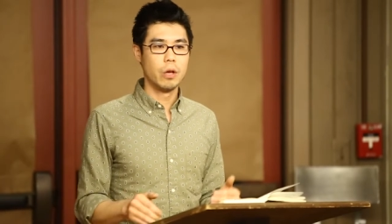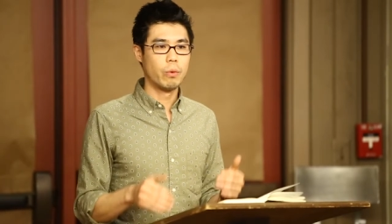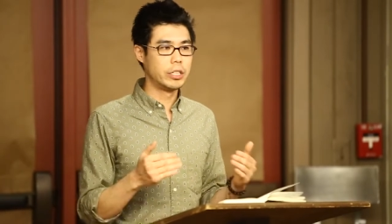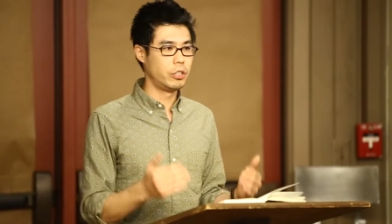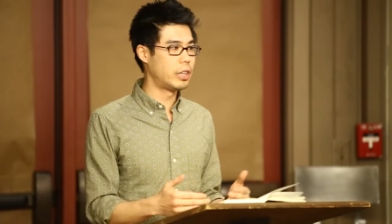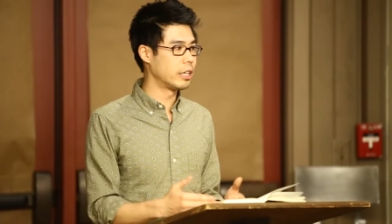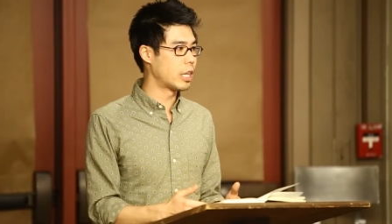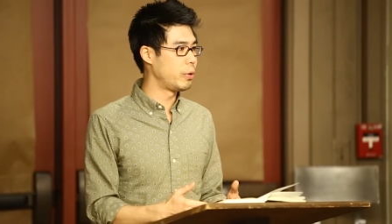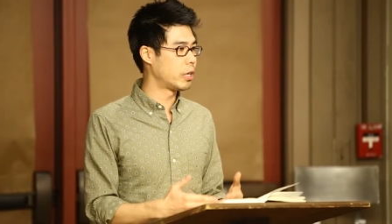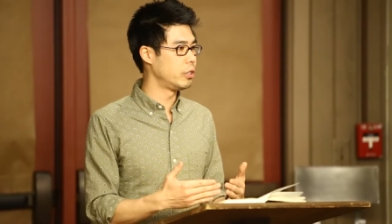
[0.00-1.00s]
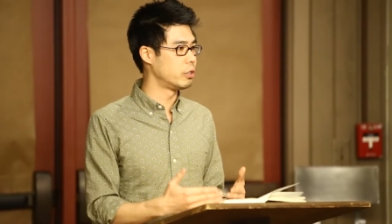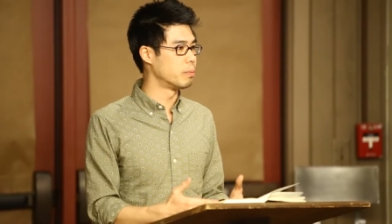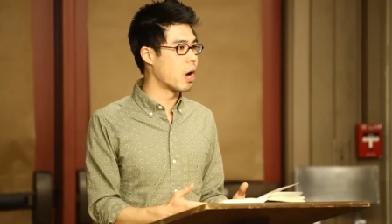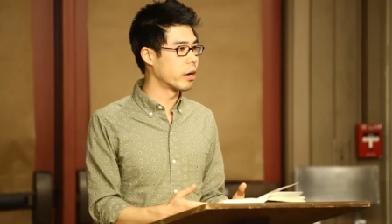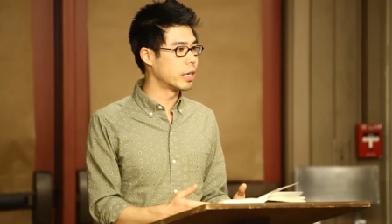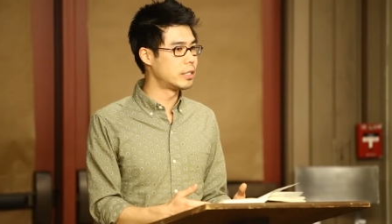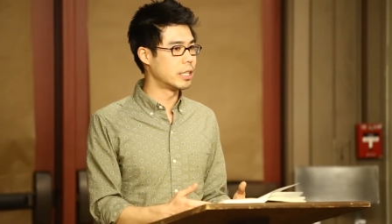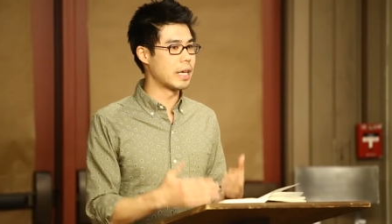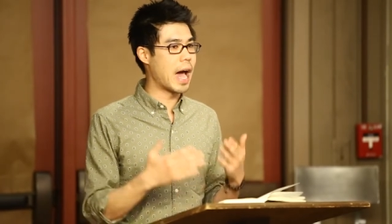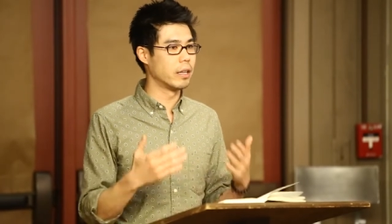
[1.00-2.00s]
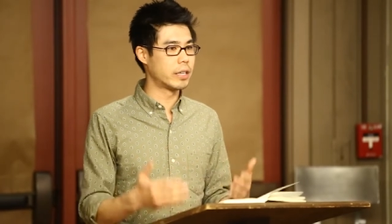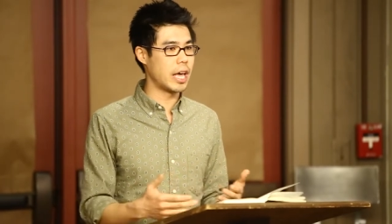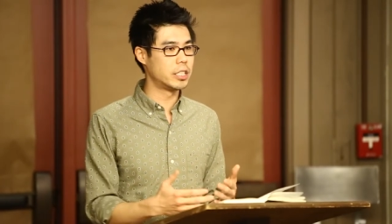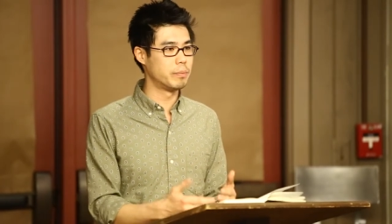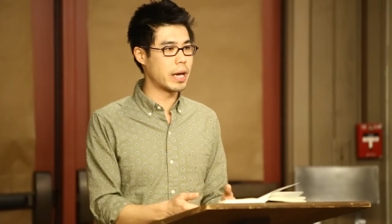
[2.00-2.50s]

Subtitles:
Well, I do think that we can use markets as an allocation